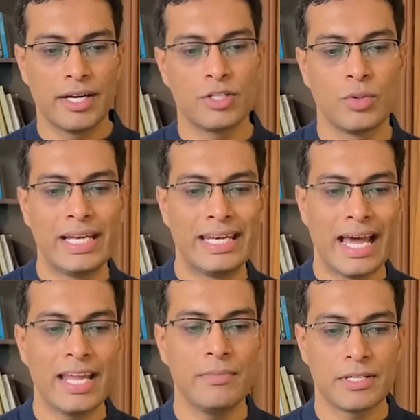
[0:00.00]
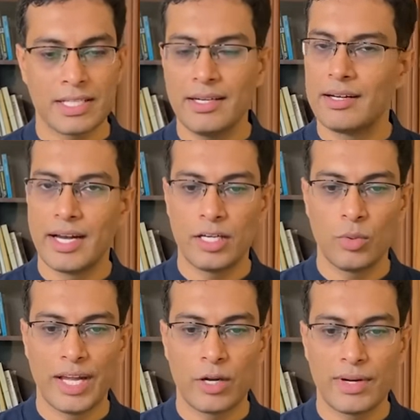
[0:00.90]
It's only 9% debt
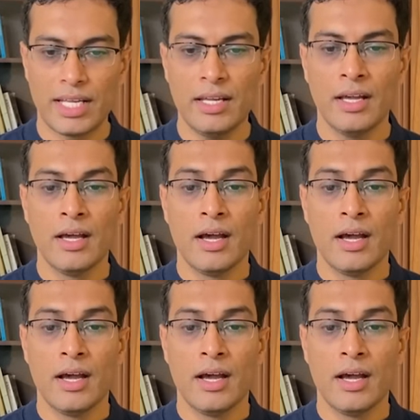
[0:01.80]
to equity.